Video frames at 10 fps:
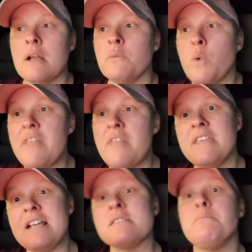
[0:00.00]
What
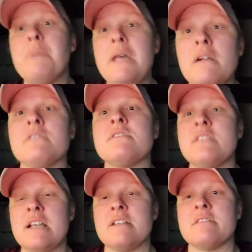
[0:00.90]
this bill
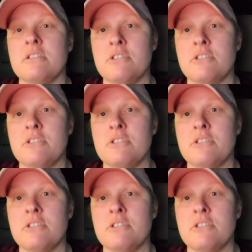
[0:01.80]
seeks to